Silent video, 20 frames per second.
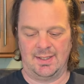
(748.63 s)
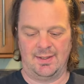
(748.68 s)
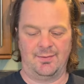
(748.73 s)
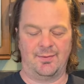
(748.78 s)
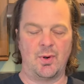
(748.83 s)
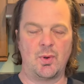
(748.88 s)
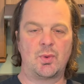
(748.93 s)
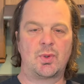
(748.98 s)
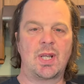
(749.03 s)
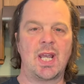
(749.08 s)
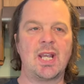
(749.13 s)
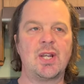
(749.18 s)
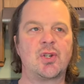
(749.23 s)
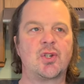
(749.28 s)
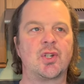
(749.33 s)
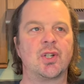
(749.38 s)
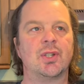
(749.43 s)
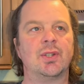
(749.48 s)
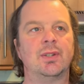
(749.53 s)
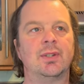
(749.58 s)

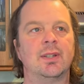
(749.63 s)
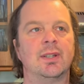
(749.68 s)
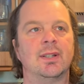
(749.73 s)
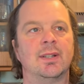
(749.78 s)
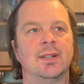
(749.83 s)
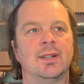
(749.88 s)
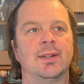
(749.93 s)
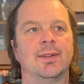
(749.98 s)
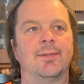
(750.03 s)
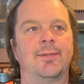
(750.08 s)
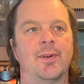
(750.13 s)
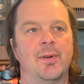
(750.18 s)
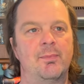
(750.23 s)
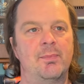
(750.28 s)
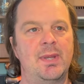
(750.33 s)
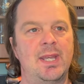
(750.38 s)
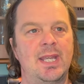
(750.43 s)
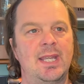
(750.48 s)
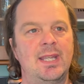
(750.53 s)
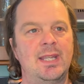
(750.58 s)
Vocation for
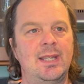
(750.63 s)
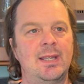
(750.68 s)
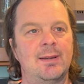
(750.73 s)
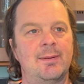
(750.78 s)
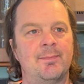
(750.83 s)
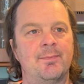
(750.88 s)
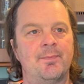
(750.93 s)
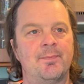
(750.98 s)
me